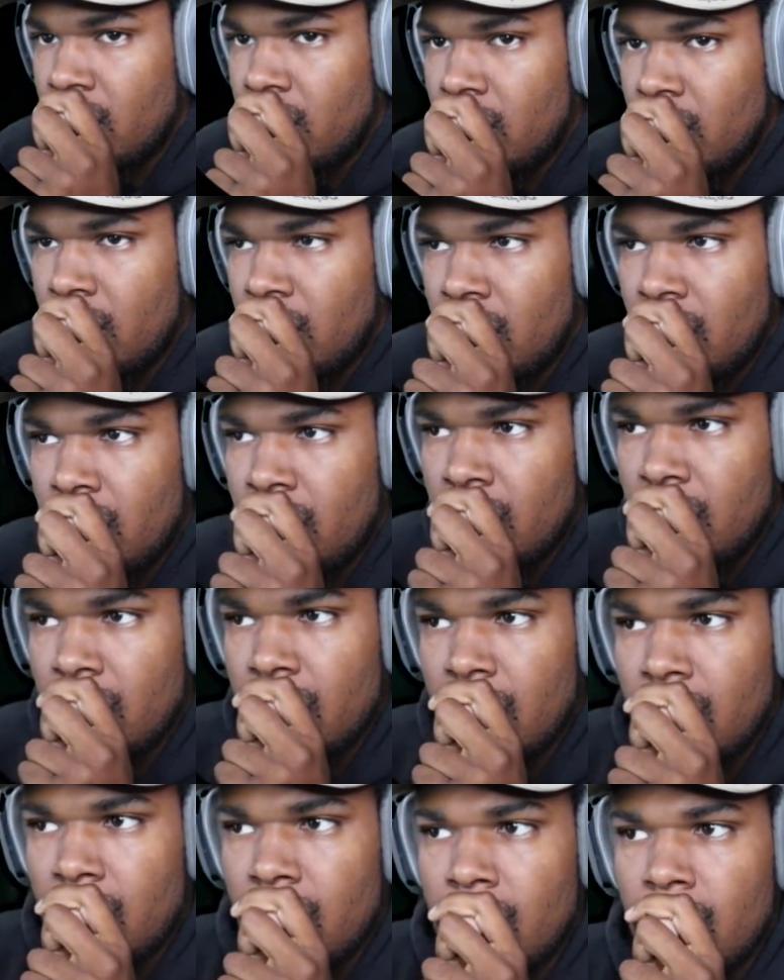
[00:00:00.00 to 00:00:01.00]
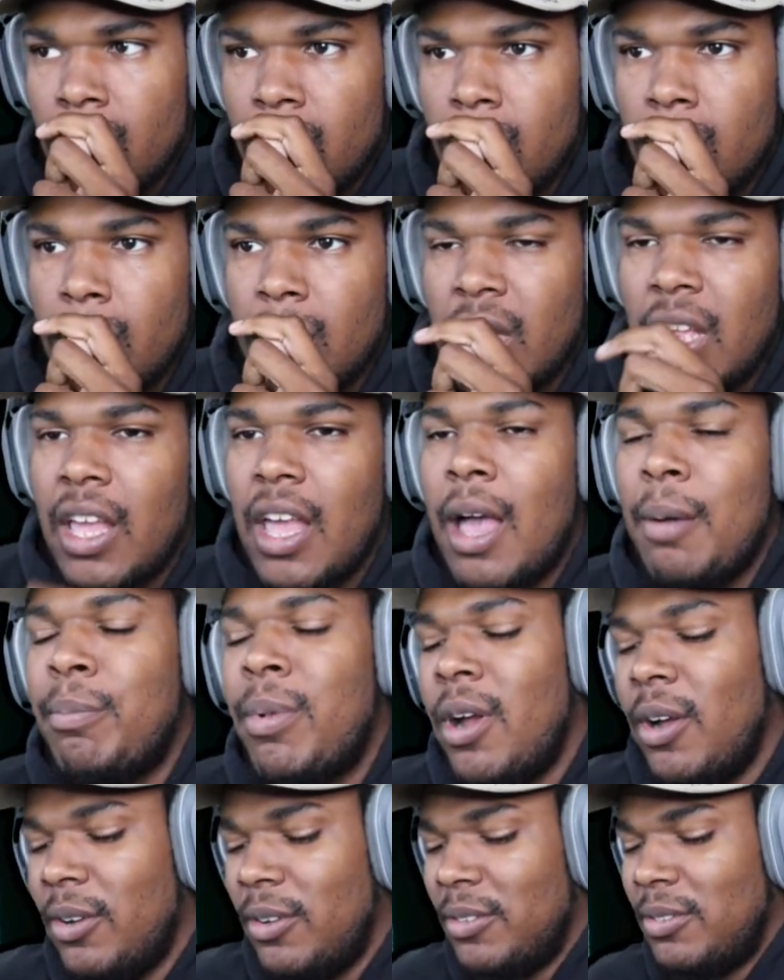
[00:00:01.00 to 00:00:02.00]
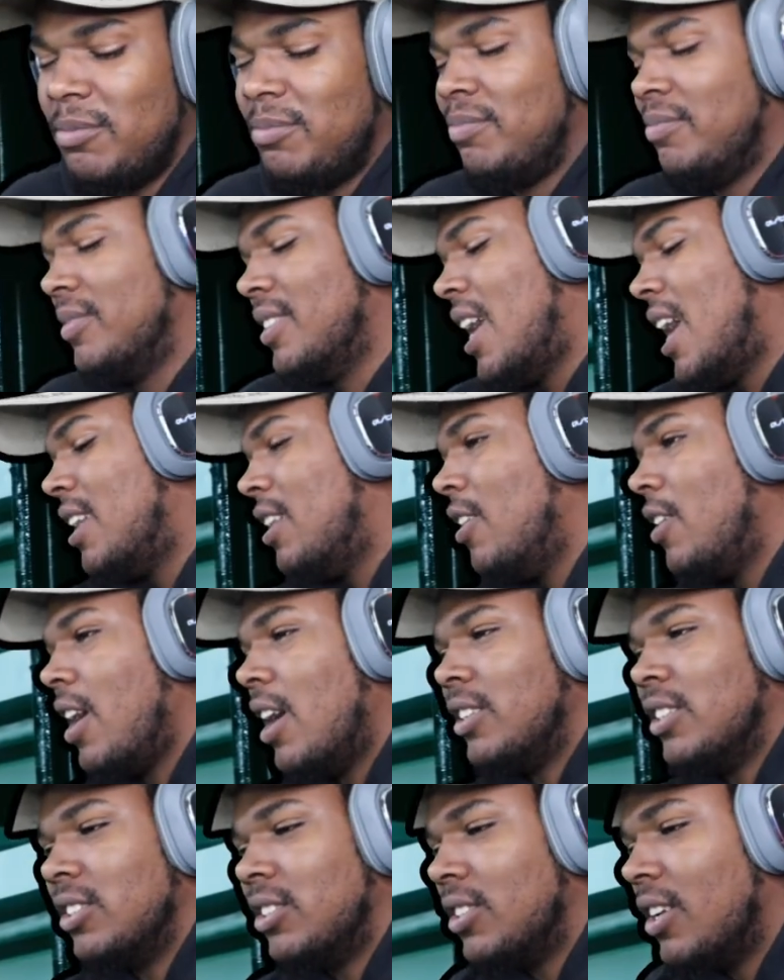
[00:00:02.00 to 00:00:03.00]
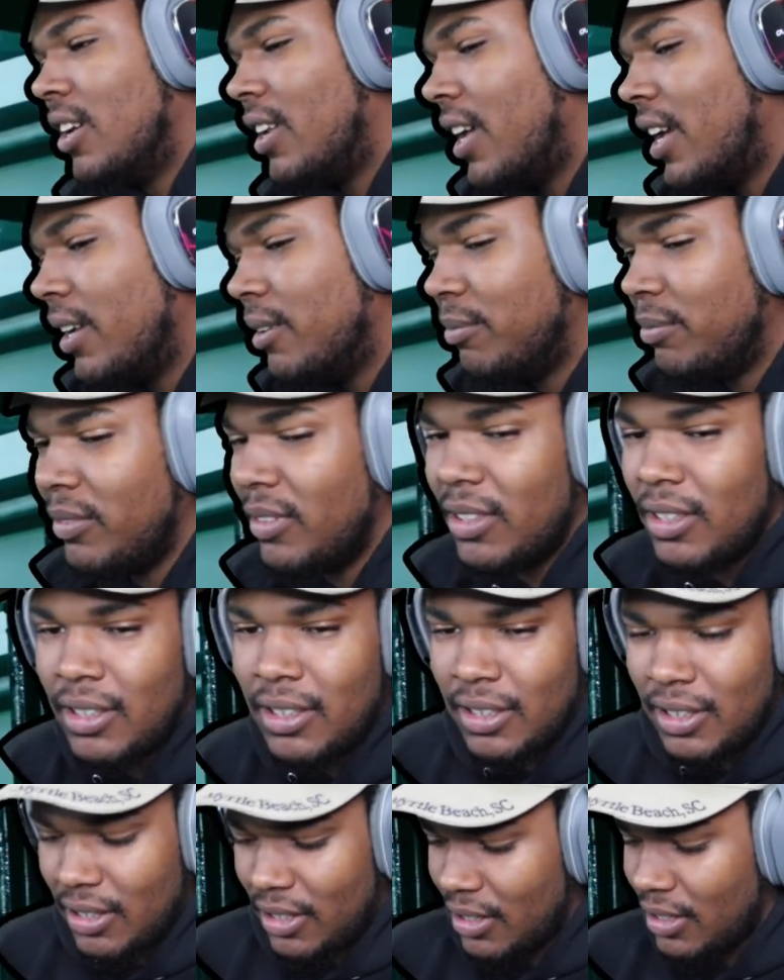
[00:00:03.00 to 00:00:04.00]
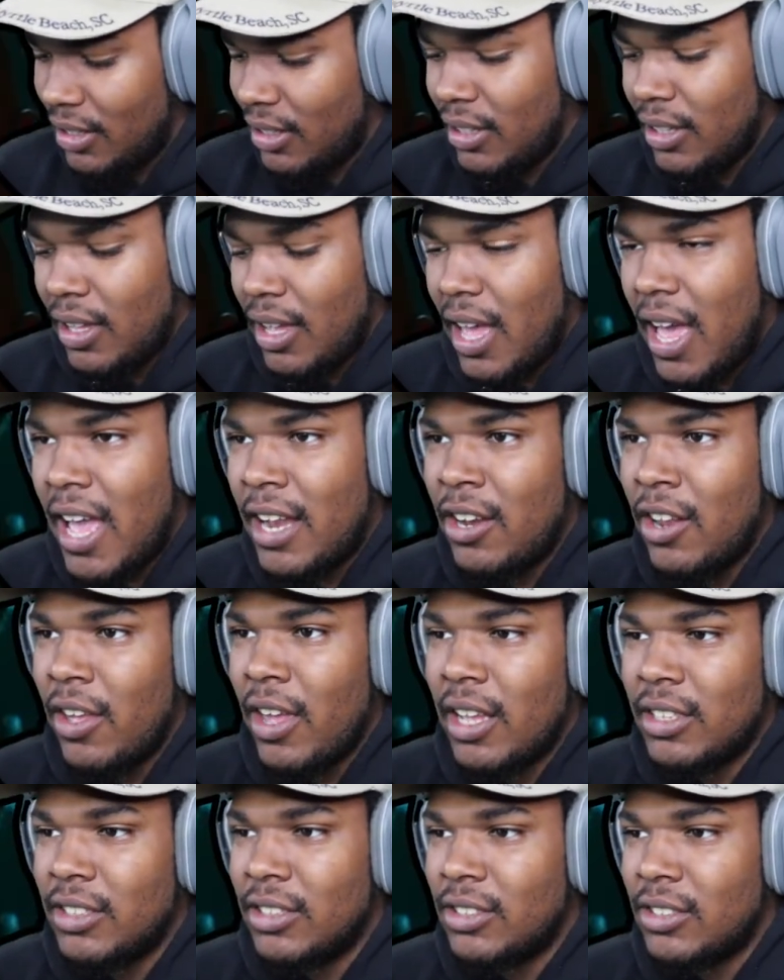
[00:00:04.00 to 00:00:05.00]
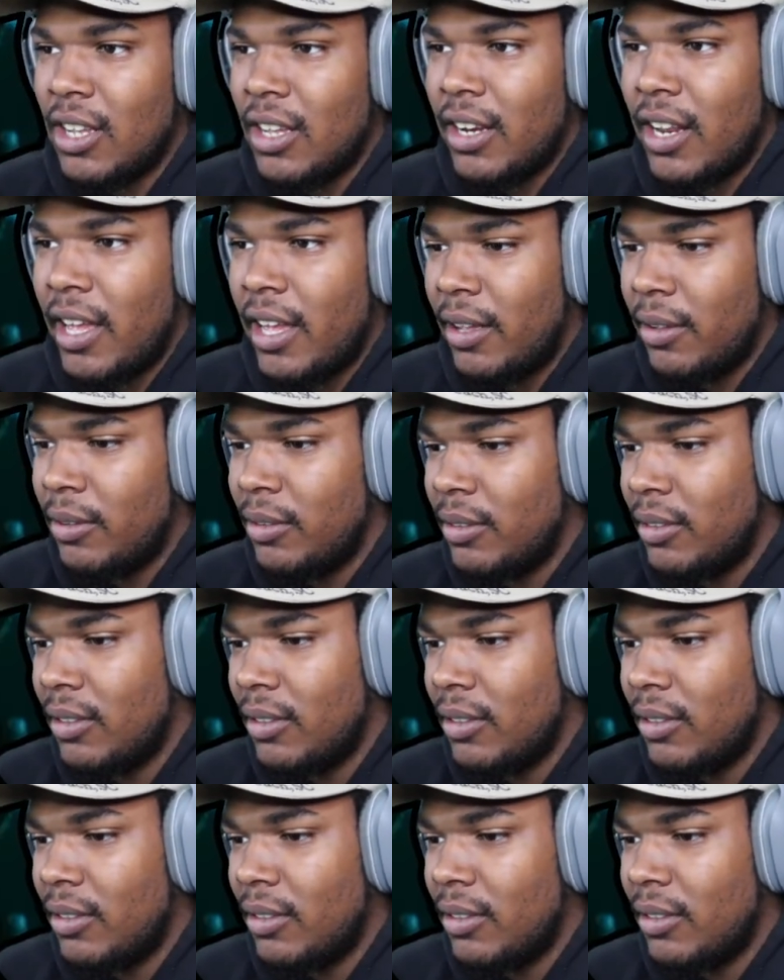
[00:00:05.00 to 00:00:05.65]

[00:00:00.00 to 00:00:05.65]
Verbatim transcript: Hey, uh, Dr. Mike. Bro, I know y'all just saw that. I know y'all just saw that.